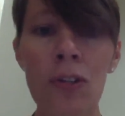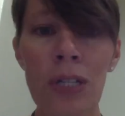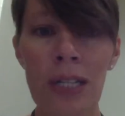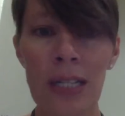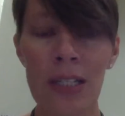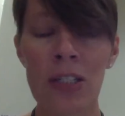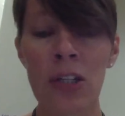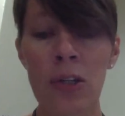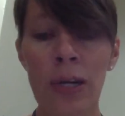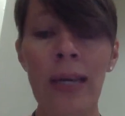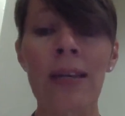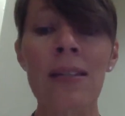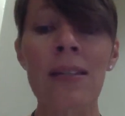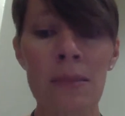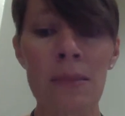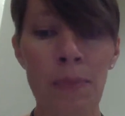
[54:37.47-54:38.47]
You need
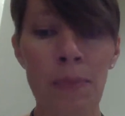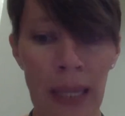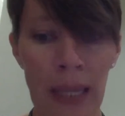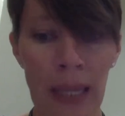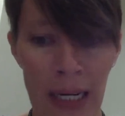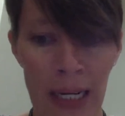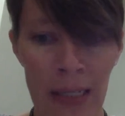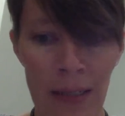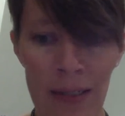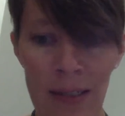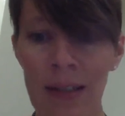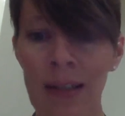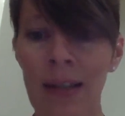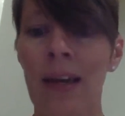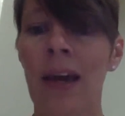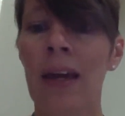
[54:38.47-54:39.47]
to explain
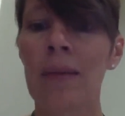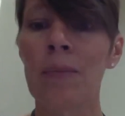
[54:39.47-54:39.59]
it